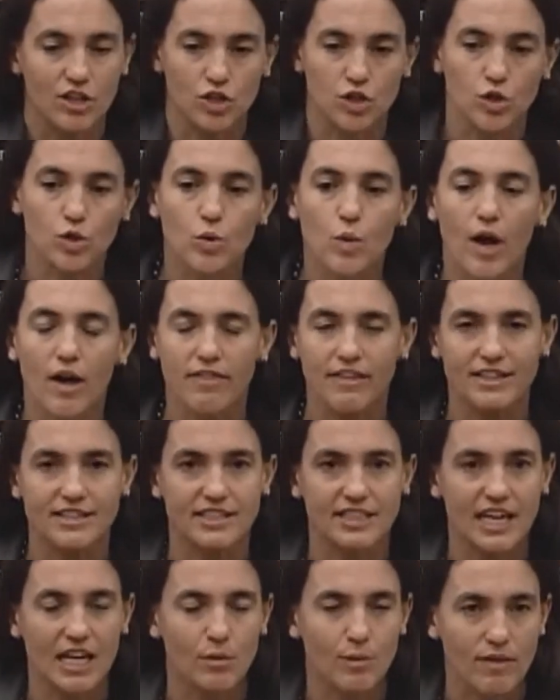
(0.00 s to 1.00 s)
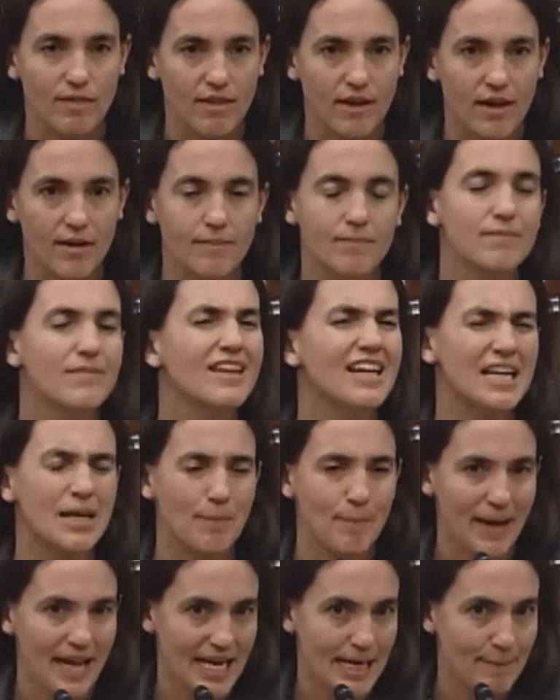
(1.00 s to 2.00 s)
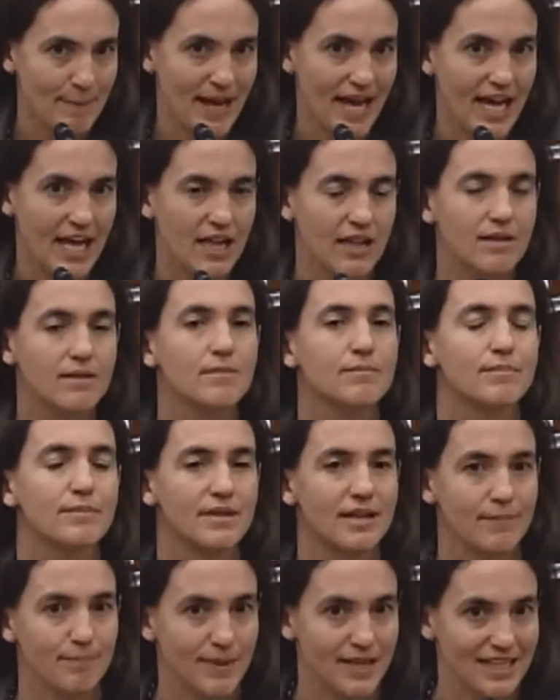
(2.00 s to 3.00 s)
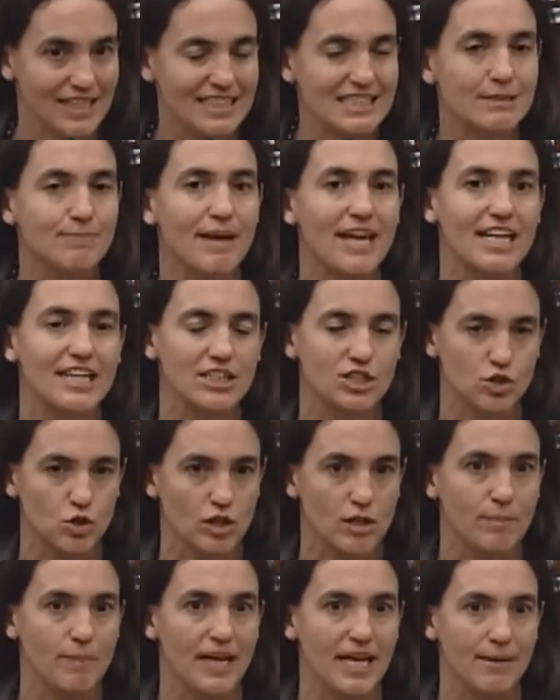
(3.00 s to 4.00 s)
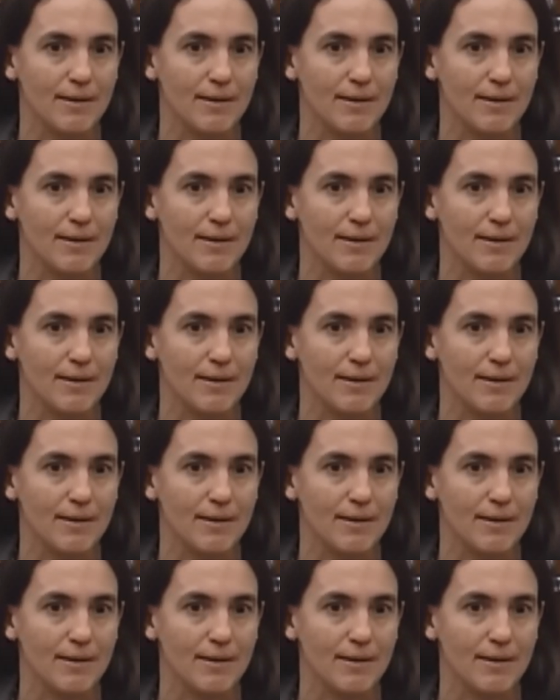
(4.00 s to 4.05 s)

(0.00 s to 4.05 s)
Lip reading: You authenticate with them, like a PayPal, but an expanded sort of